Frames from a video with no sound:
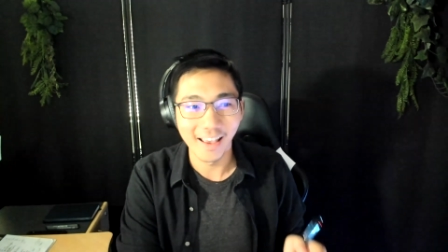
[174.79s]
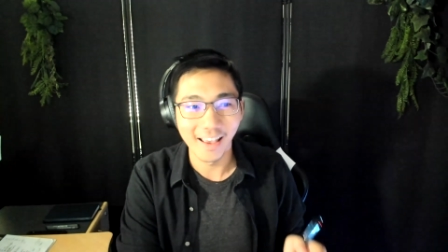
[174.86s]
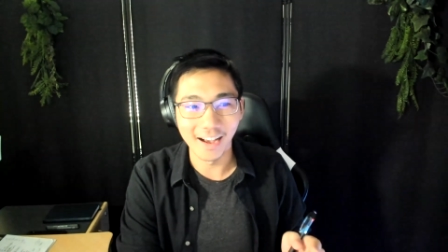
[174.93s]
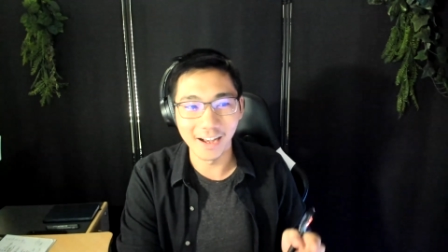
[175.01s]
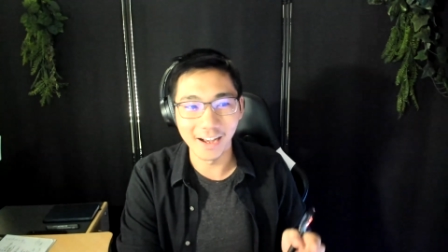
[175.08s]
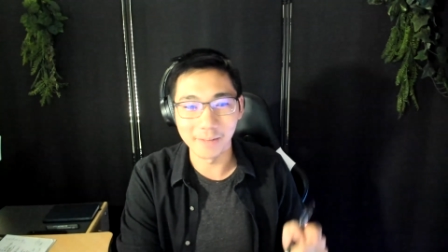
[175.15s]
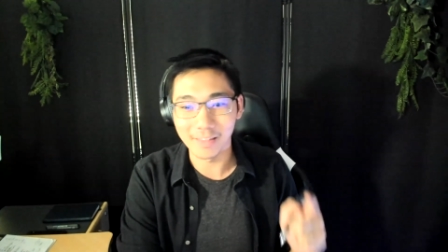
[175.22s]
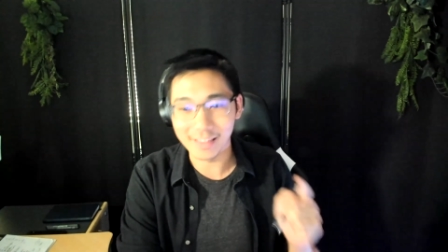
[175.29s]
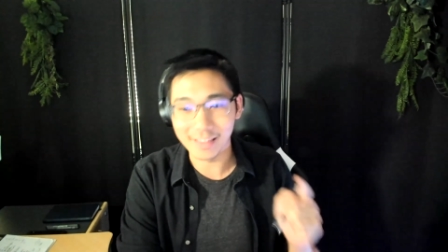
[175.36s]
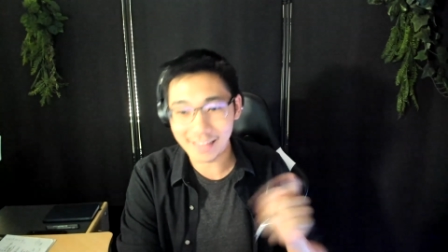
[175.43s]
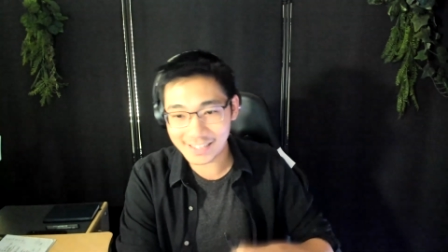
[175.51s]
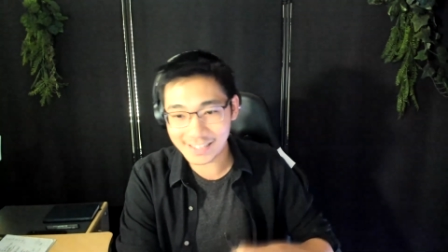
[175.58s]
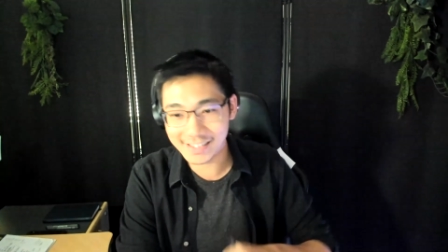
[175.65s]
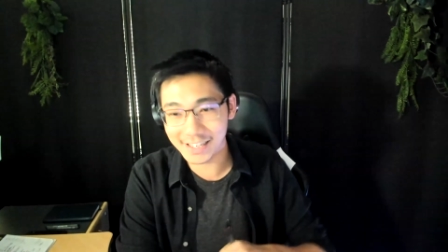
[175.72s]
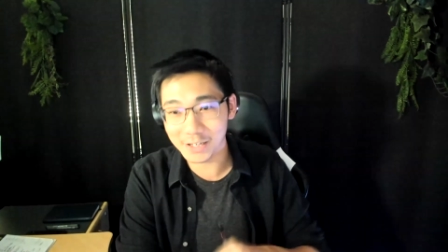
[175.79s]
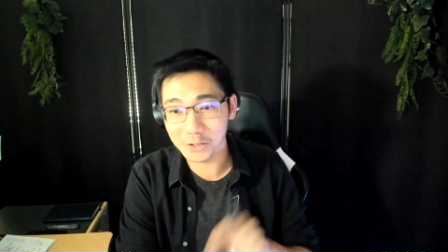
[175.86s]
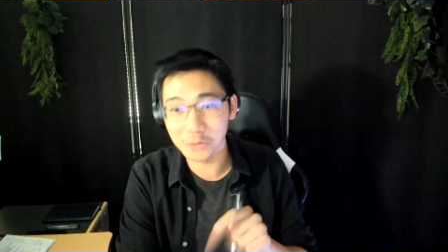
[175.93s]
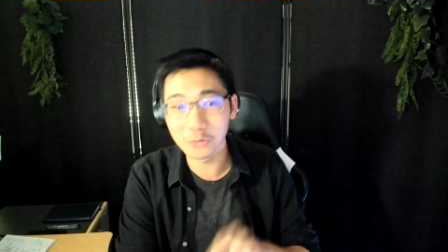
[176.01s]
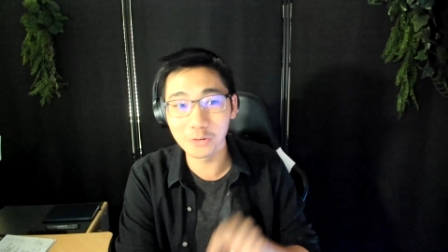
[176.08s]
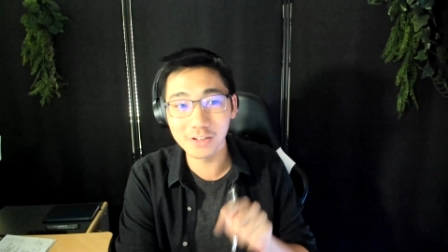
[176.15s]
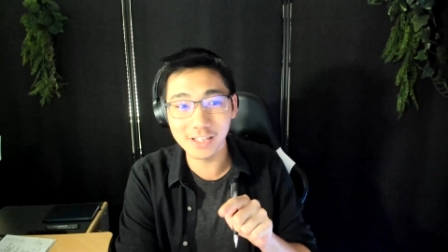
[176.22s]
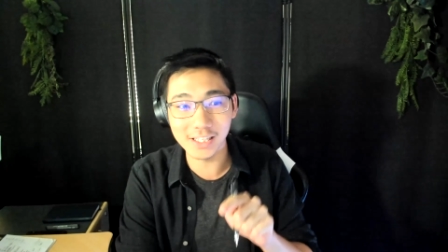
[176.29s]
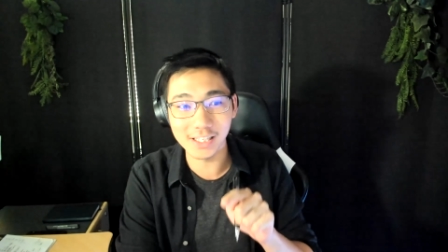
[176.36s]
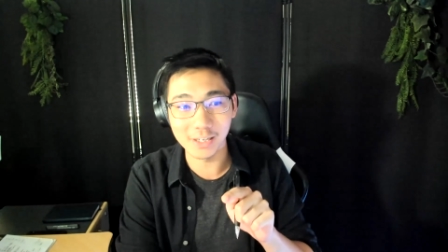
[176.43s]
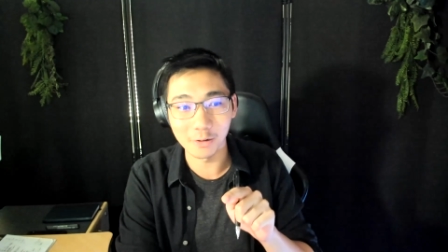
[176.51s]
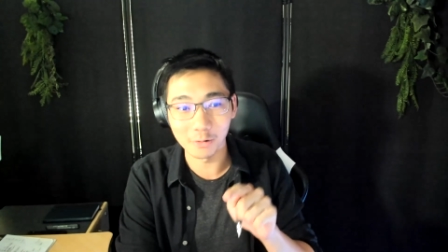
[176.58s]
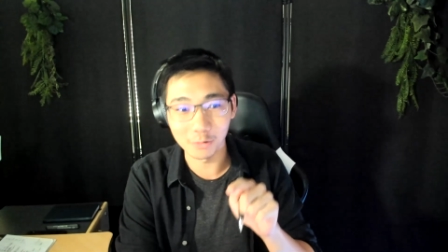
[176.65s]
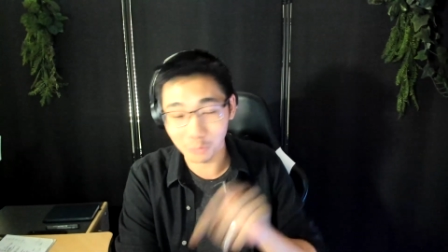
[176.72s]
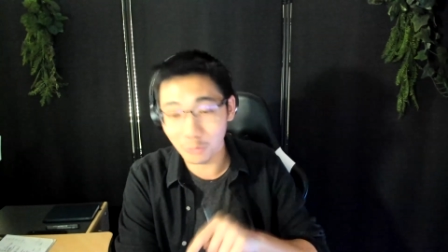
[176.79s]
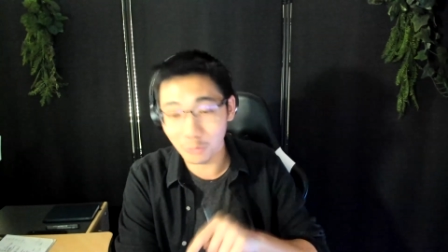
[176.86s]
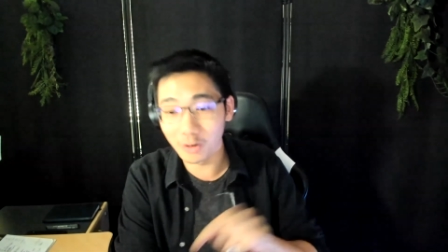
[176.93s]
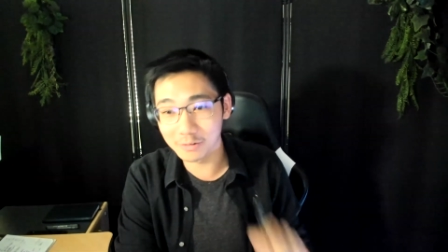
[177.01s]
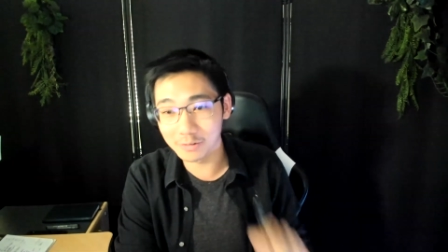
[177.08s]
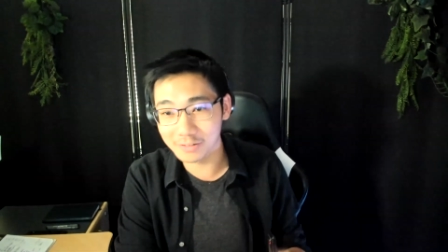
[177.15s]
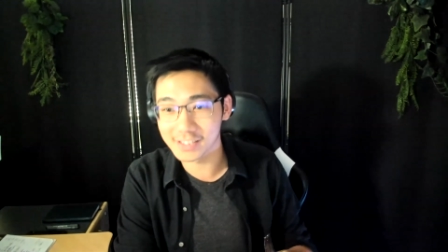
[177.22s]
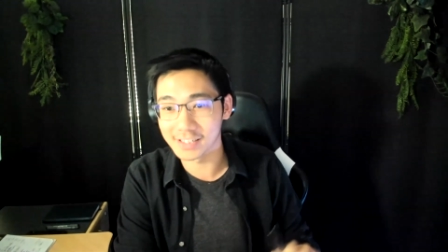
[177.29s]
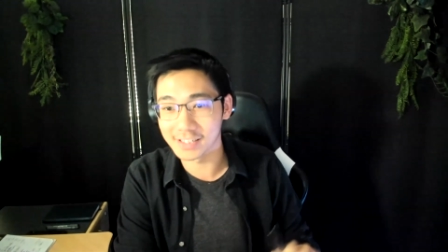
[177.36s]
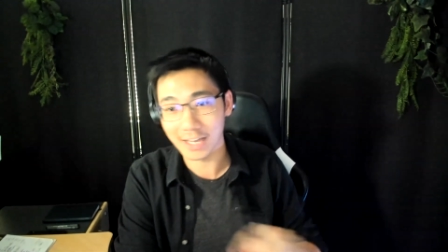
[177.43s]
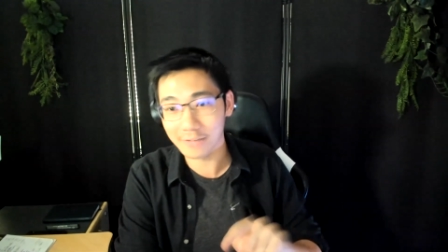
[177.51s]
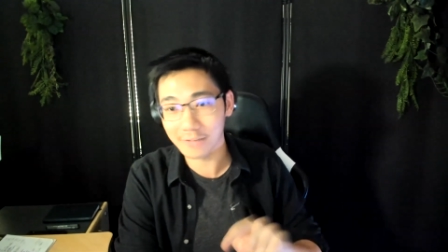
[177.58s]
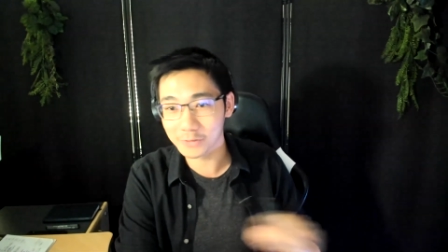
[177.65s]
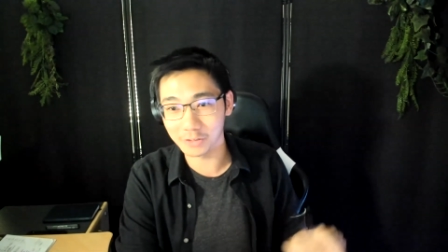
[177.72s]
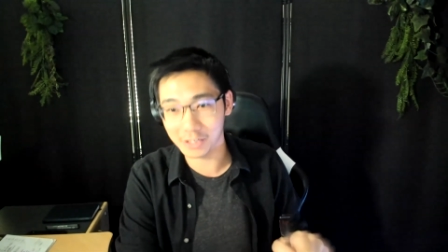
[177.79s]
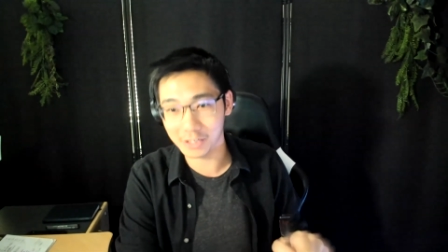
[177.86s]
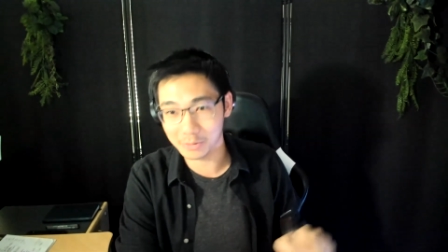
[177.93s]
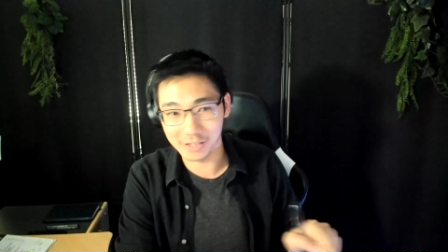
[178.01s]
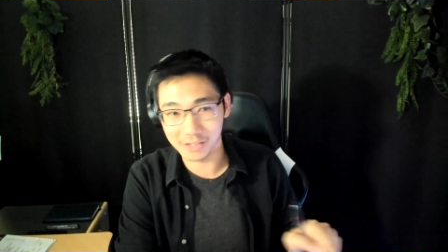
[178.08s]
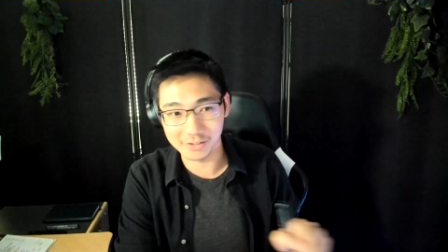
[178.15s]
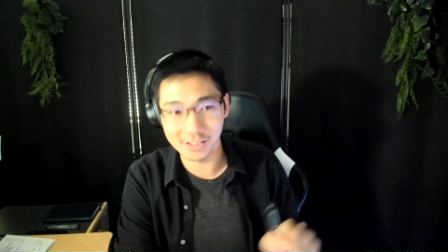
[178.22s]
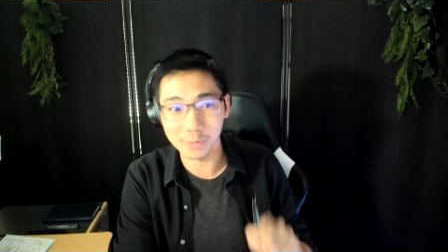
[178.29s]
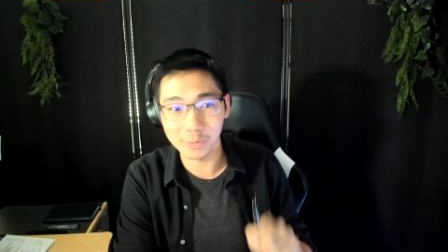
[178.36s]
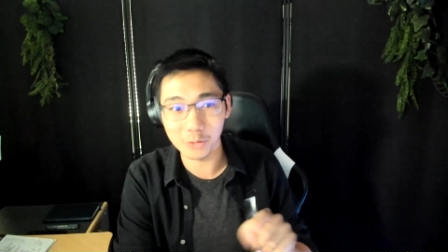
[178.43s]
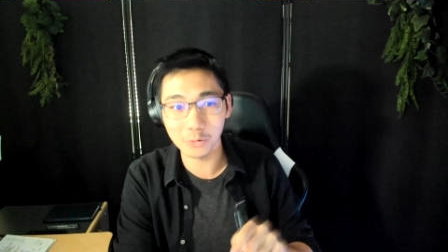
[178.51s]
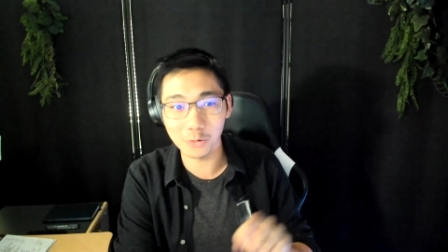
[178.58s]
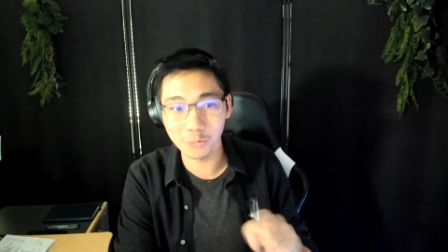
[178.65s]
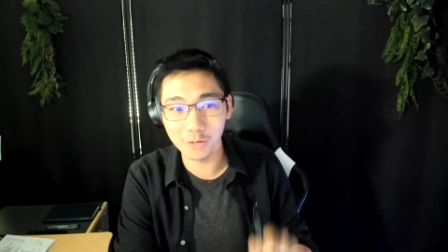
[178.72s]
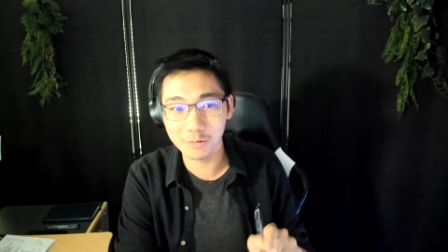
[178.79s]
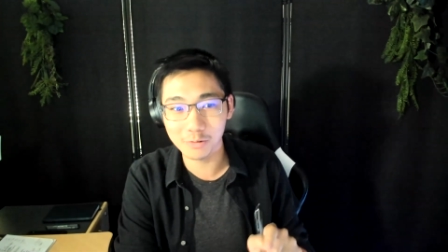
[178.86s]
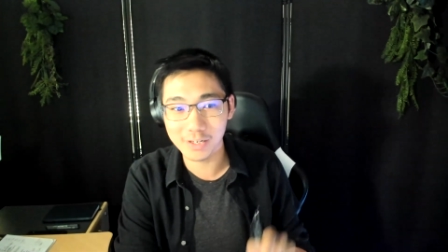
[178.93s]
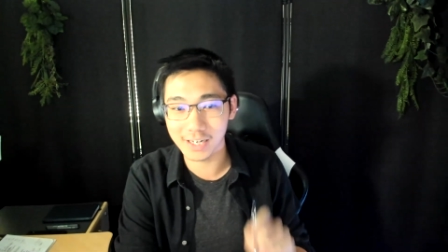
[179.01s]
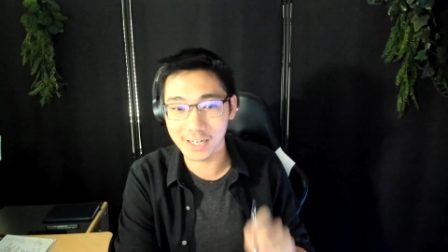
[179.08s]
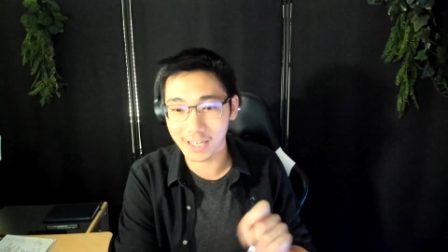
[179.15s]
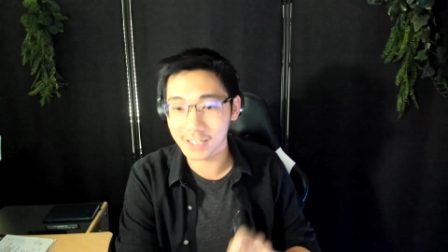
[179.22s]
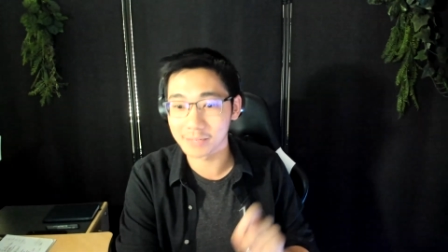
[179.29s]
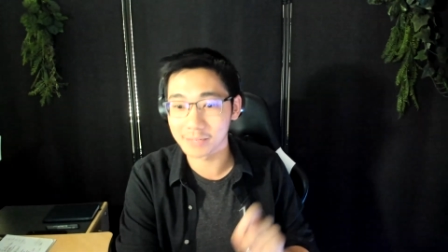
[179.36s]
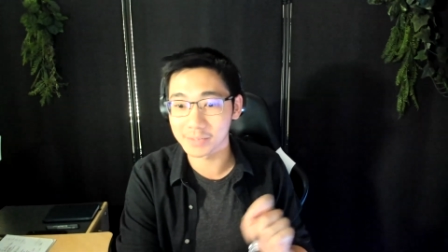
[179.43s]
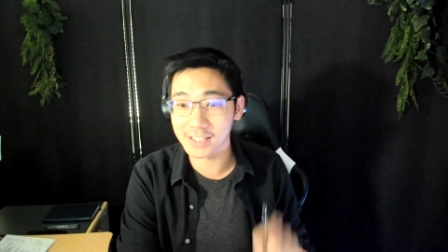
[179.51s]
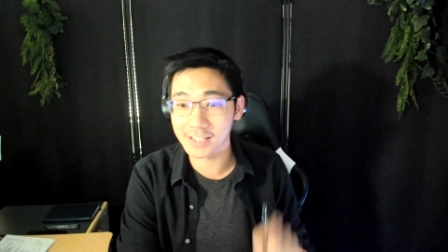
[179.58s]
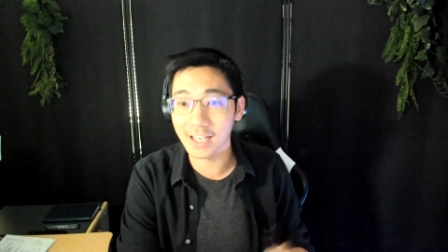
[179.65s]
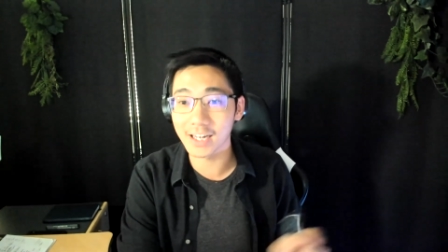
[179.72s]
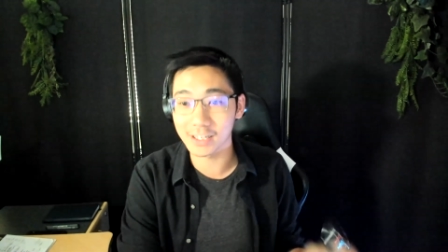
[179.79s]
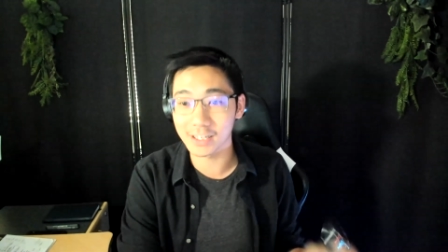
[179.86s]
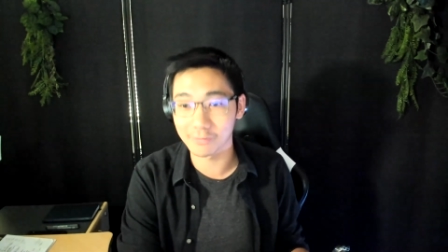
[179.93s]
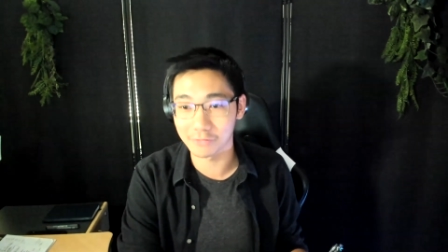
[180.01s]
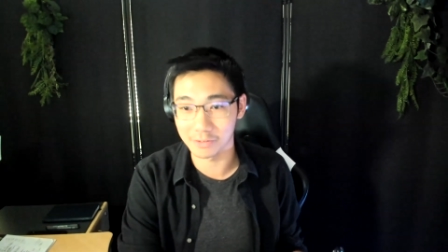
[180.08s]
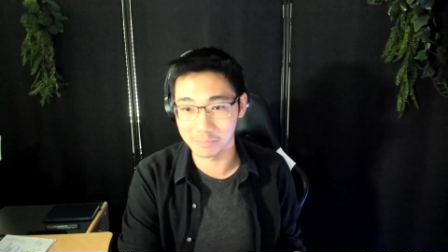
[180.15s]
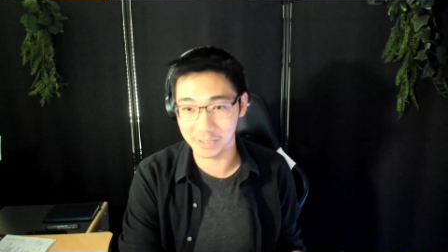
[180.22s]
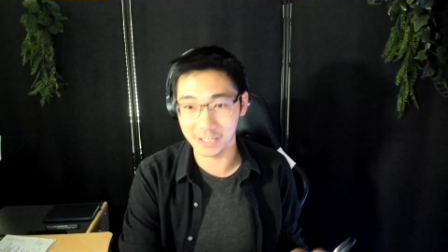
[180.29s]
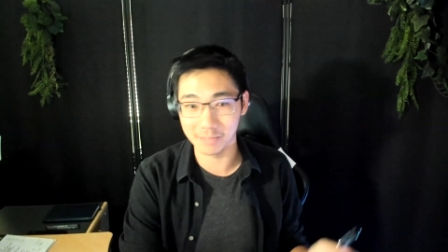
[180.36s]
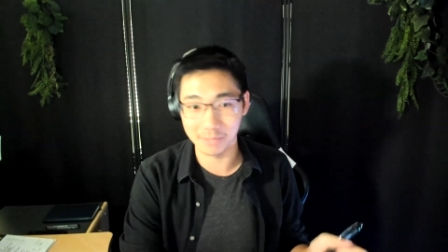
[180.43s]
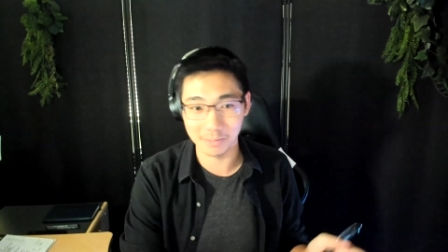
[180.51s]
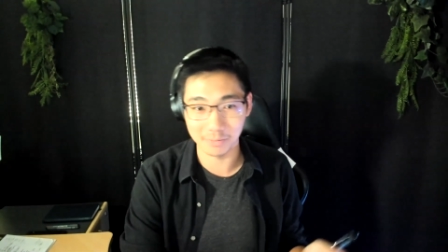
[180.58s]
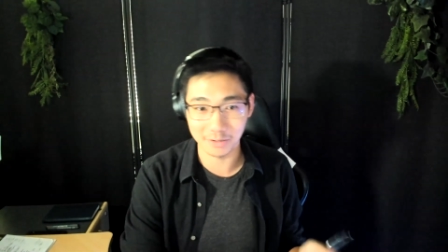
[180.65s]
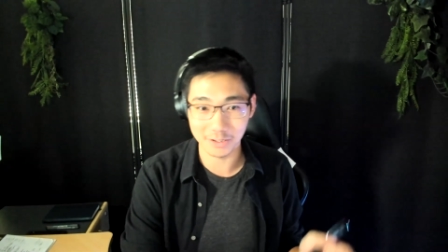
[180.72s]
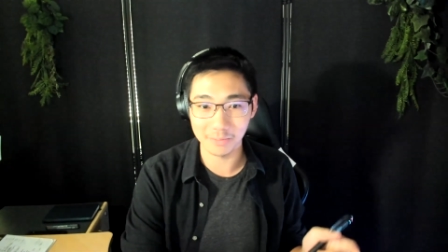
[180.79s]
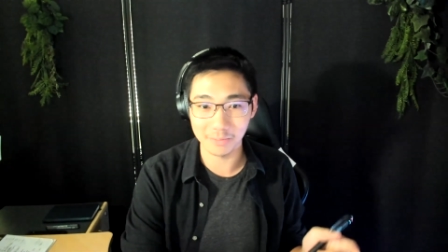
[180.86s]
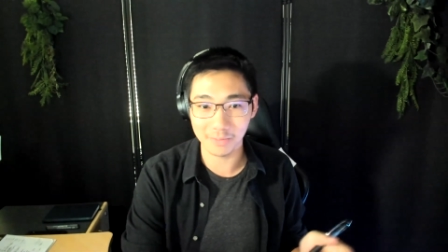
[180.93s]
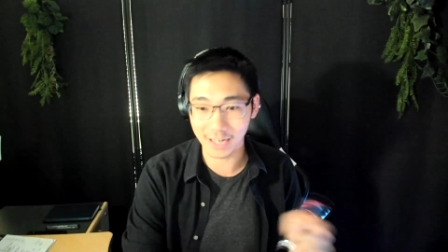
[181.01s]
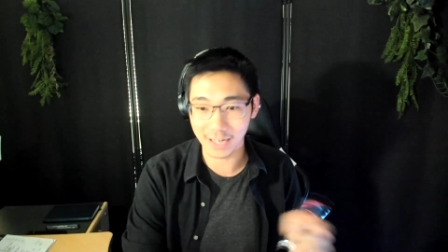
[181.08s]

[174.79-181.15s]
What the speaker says: That said, you were the one reason, I haven't told anyone else this, but you were the one reason I ended up signing up for a Medium membership. And